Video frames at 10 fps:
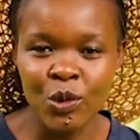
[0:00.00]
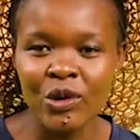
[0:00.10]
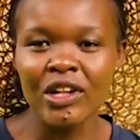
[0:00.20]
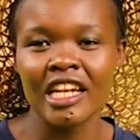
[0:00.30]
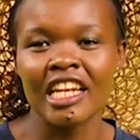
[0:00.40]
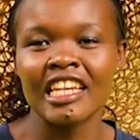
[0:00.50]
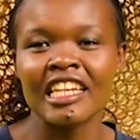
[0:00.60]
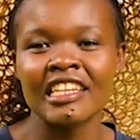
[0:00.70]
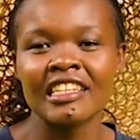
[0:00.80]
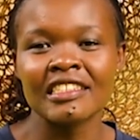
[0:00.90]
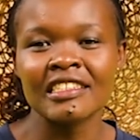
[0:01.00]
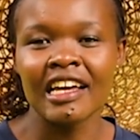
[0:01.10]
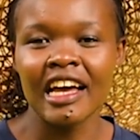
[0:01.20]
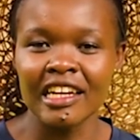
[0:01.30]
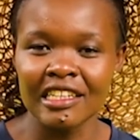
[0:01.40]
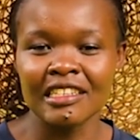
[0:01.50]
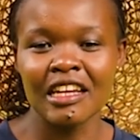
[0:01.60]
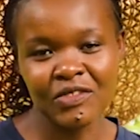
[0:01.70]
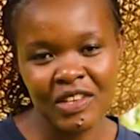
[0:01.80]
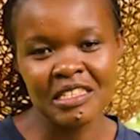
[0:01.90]
cool. And
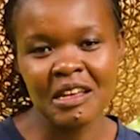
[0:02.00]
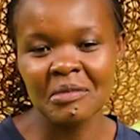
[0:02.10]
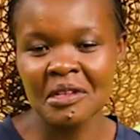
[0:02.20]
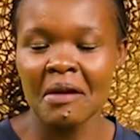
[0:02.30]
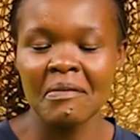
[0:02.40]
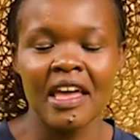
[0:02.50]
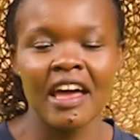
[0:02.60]
after some time,